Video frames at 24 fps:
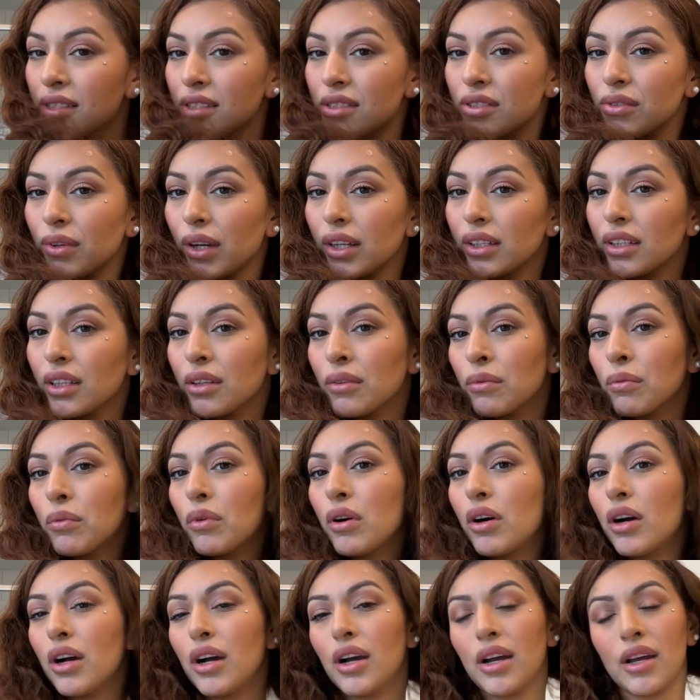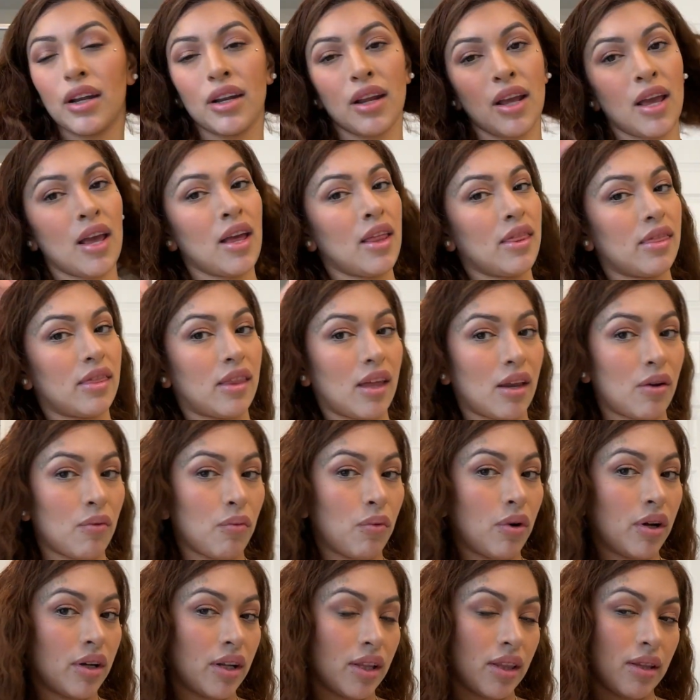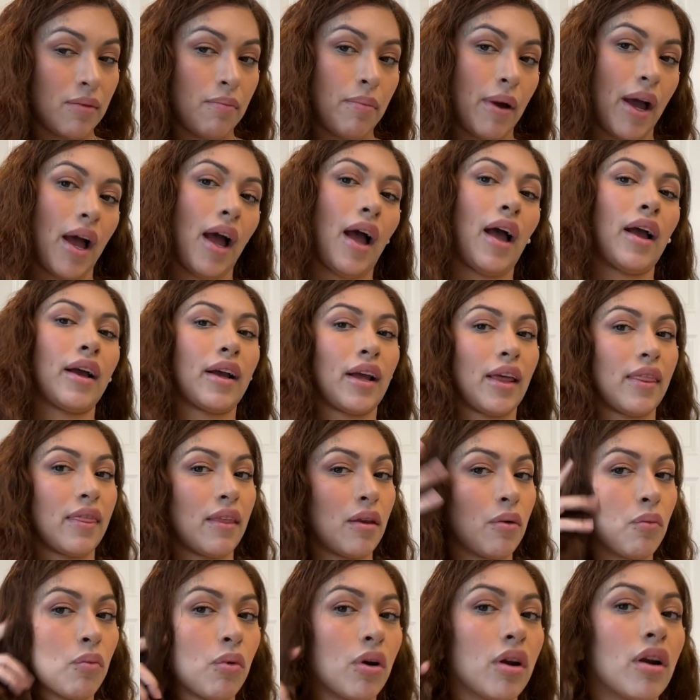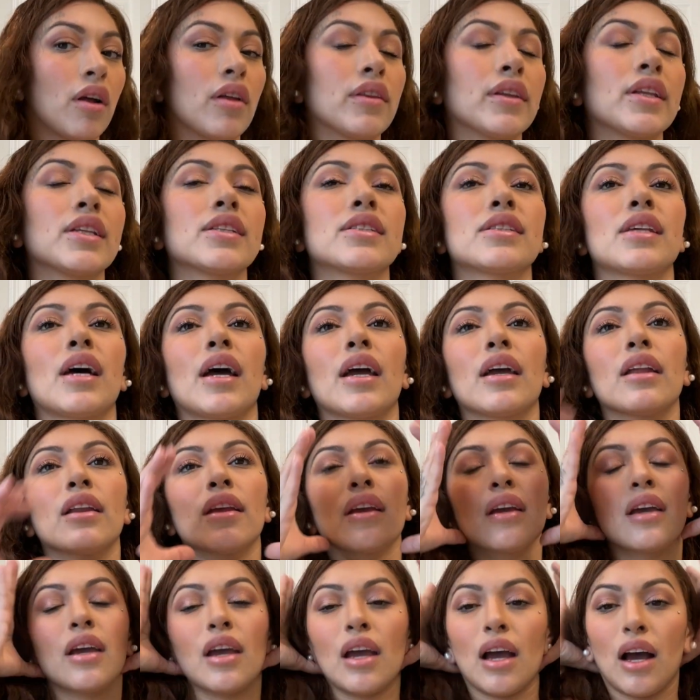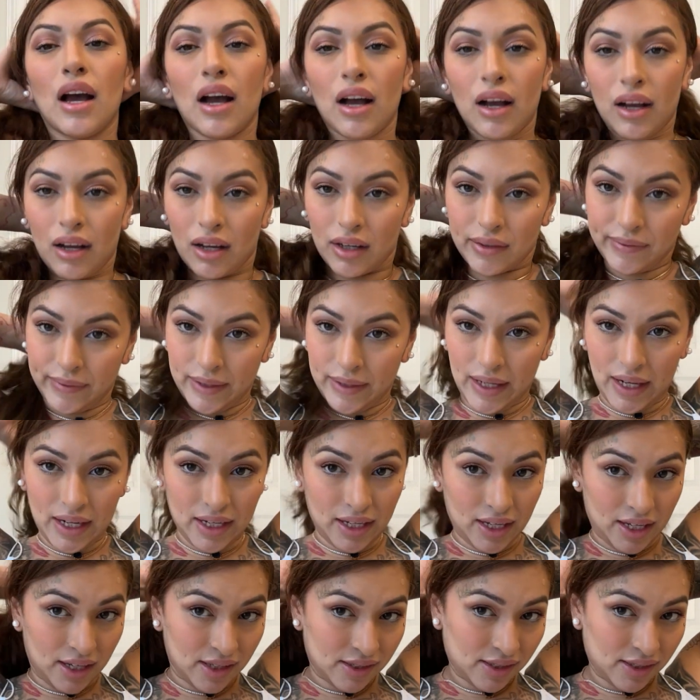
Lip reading: So I did one, then one in the back, and then one on this side. And yes,